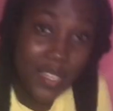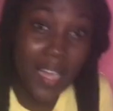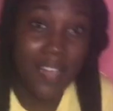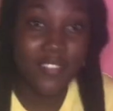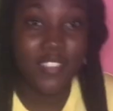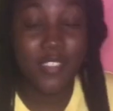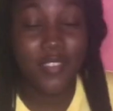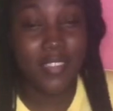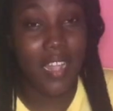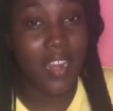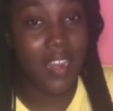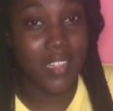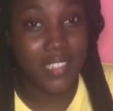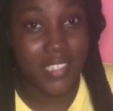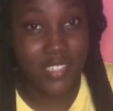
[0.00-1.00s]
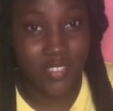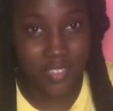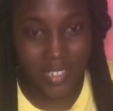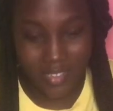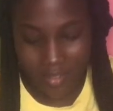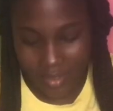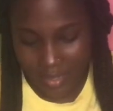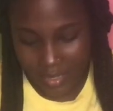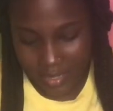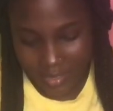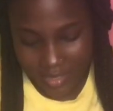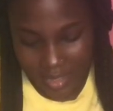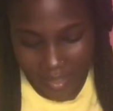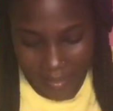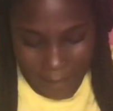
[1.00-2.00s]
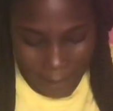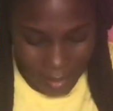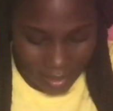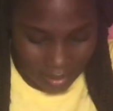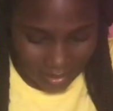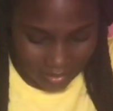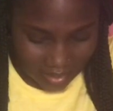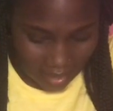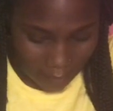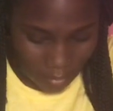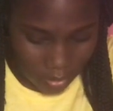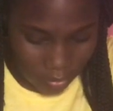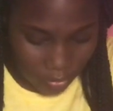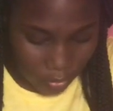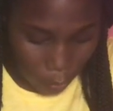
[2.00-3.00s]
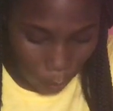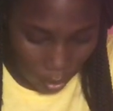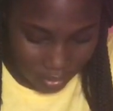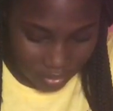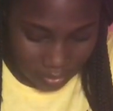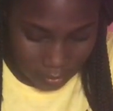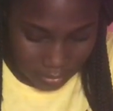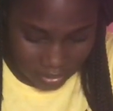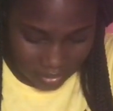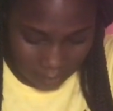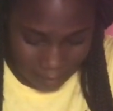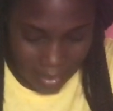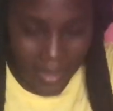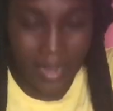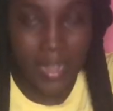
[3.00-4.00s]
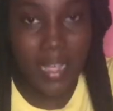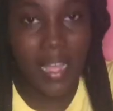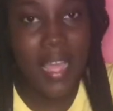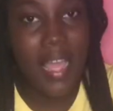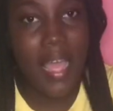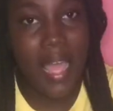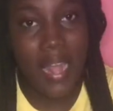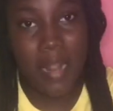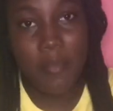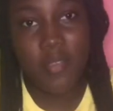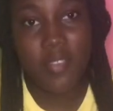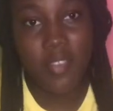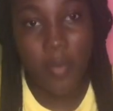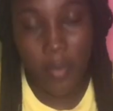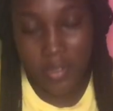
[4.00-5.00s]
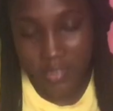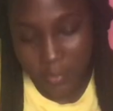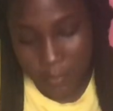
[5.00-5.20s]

have to use a lot of strength on this because I'm using one to push it back and I'm using one to